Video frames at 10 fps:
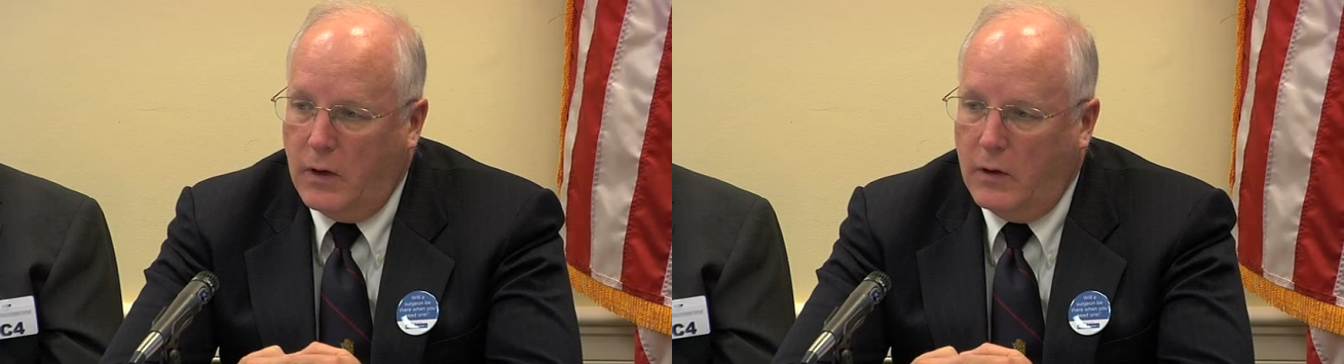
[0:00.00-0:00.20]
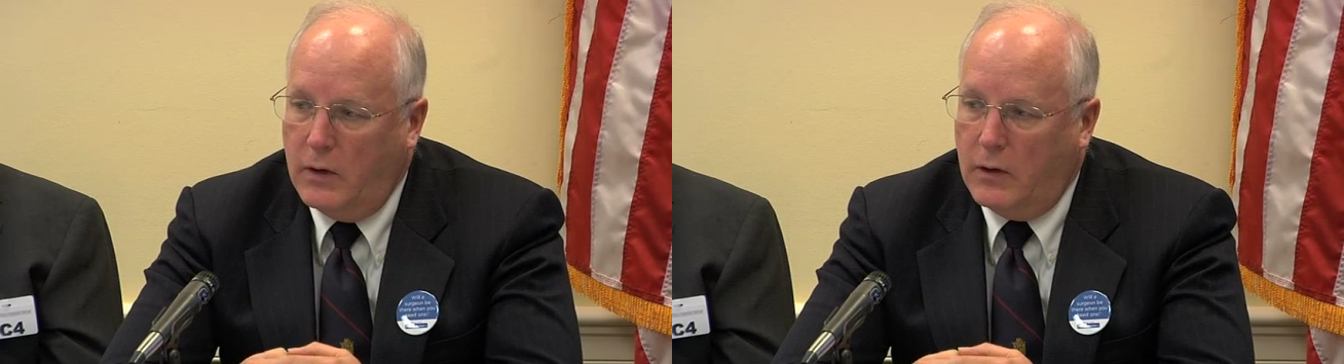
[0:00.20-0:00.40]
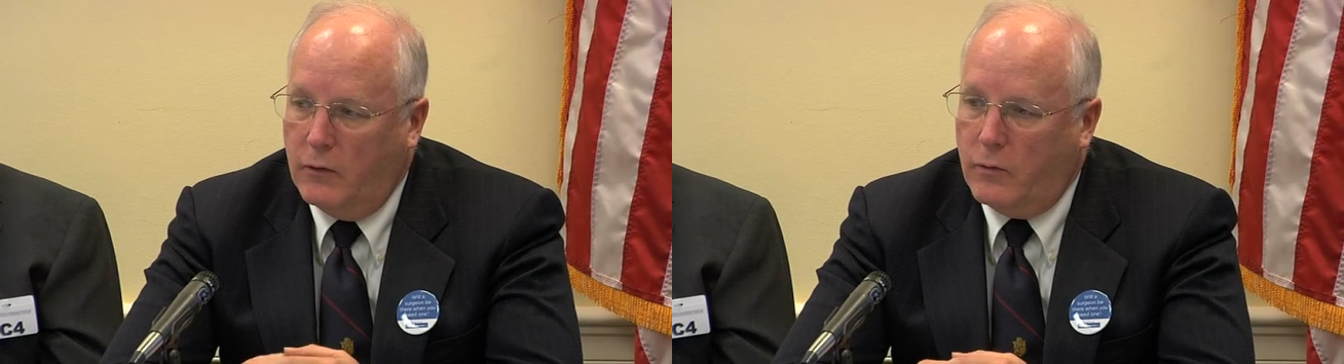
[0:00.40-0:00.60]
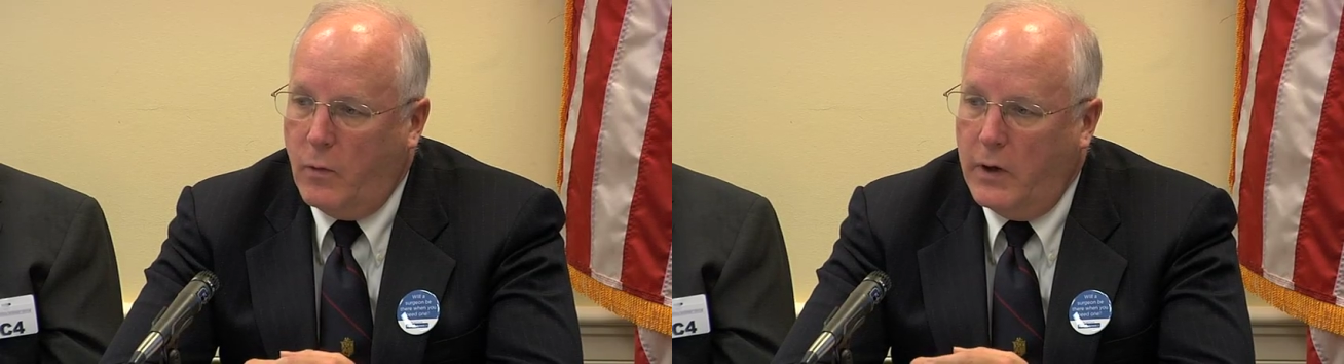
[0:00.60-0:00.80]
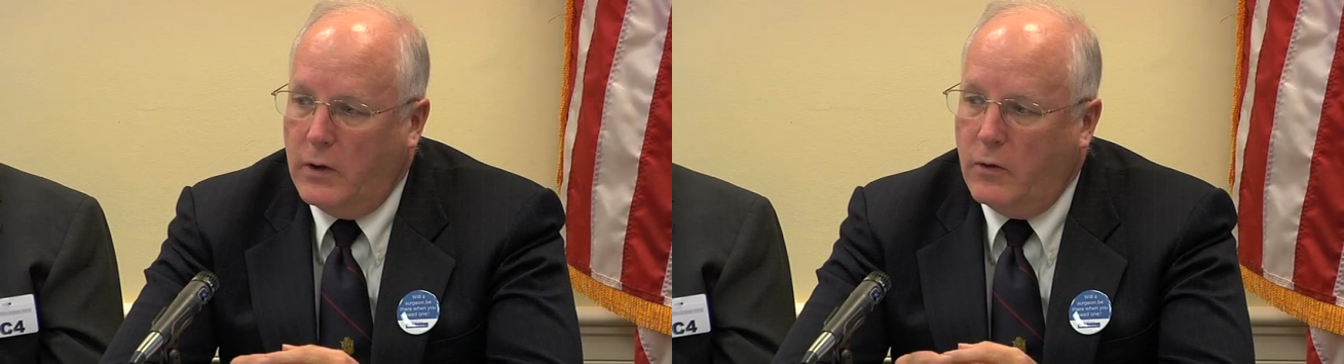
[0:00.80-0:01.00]
I think it's
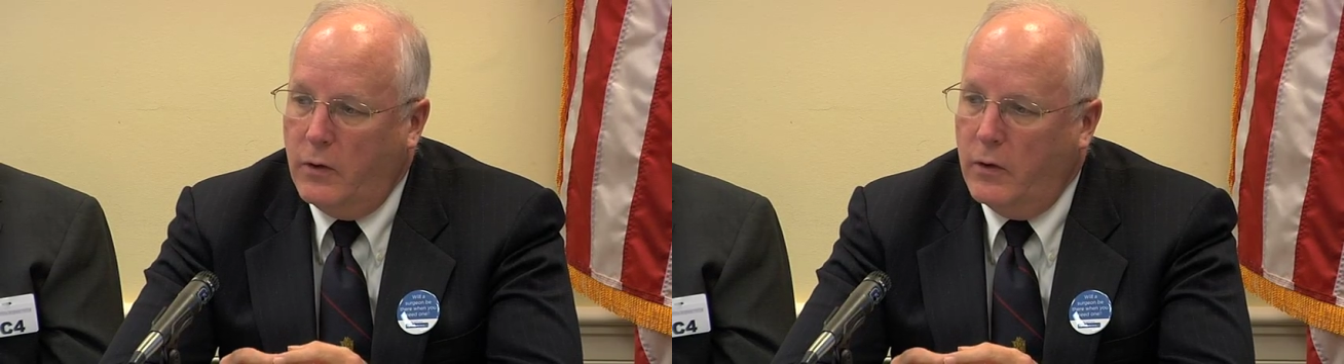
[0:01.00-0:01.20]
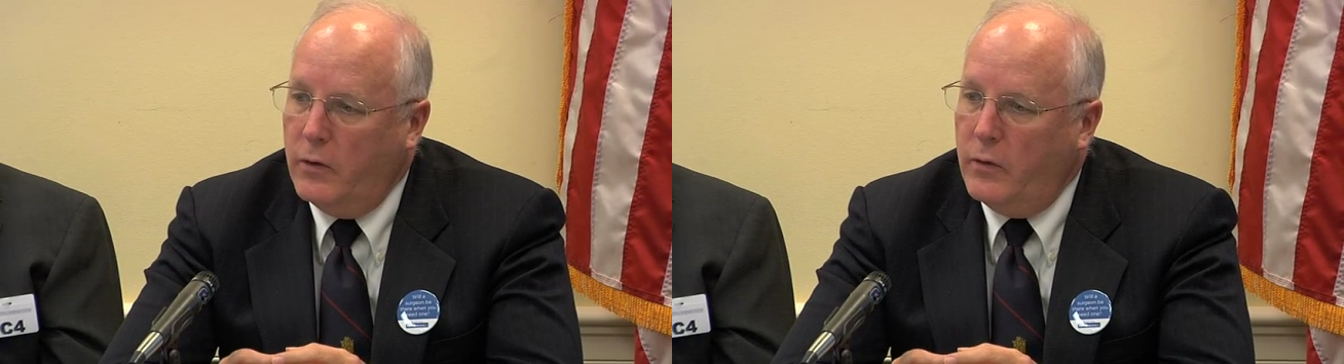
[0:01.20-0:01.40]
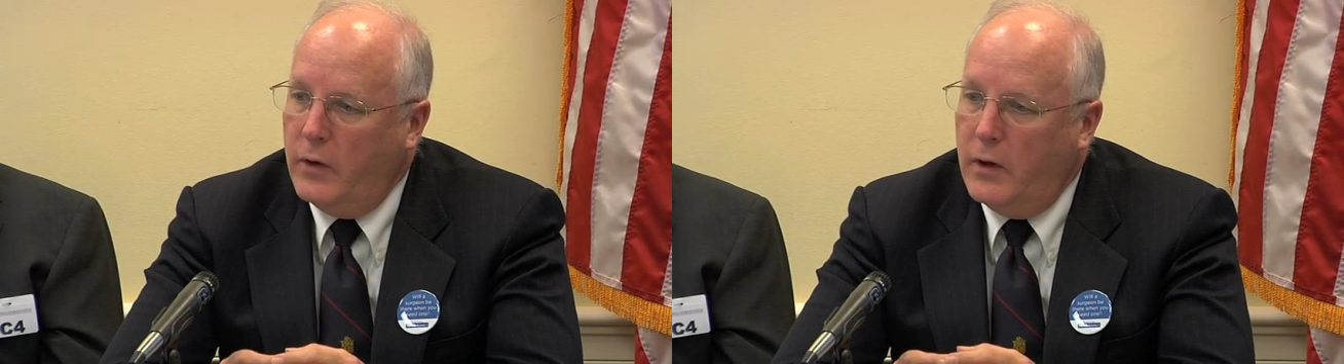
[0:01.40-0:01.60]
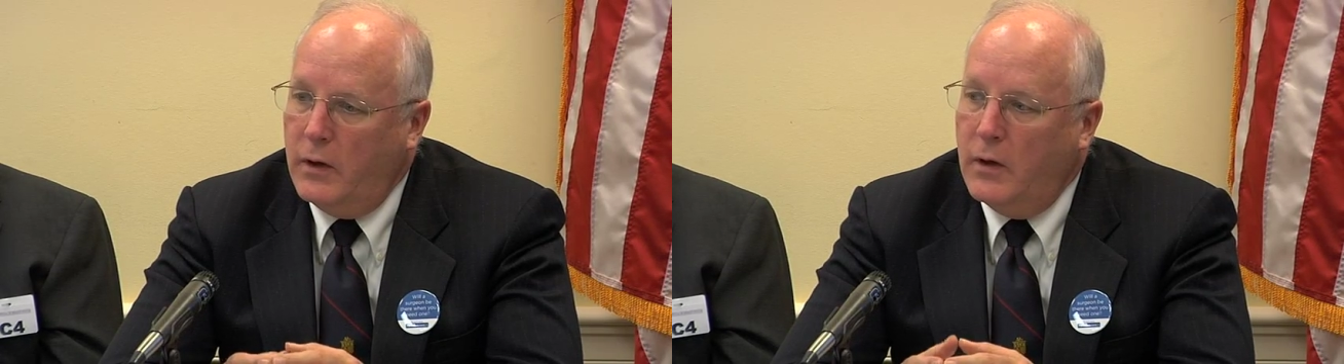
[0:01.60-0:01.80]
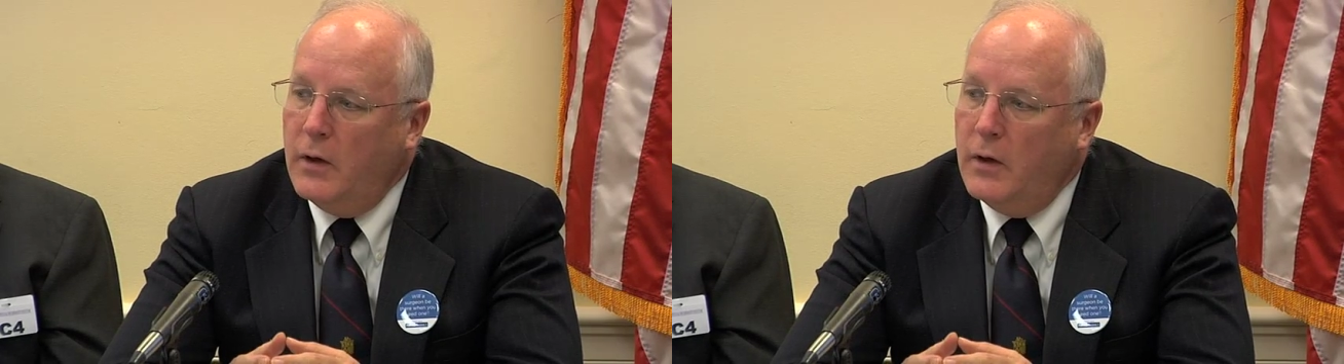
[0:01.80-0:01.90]
quite clear that